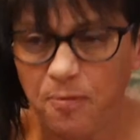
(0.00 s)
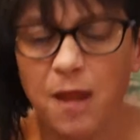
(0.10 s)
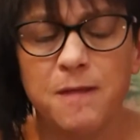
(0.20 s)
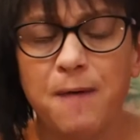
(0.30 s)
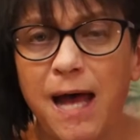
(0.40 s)

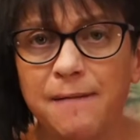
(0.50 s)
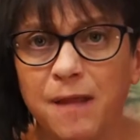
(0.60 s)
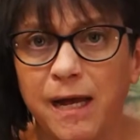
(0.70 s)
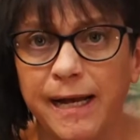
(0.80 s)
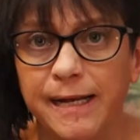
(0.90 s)
The bottom
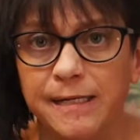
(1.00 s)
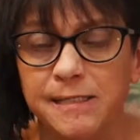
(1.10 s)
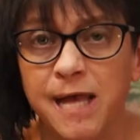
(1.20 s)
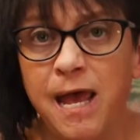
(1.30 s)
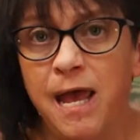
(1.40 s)
line
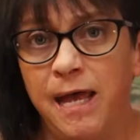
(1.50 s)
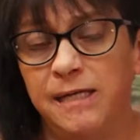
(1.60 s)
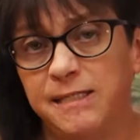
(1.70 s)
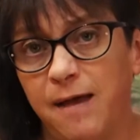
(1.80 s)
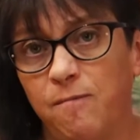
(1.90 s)
is
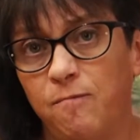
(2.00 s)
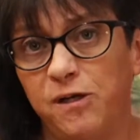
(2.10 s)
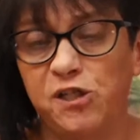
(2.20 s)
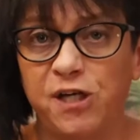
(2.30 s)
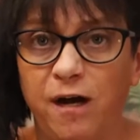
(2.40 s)
that when we
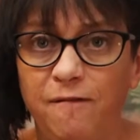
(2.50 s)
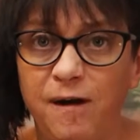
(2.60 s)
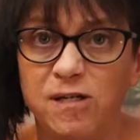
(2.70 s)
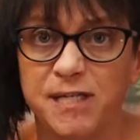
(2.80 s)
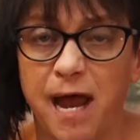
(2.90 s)
share of
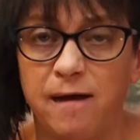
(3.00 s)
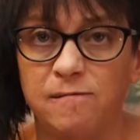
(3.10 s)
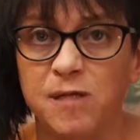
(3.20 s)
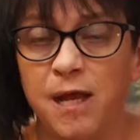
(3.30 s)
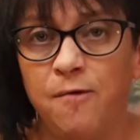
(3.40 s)

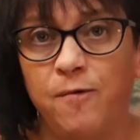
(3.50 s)
ourselves,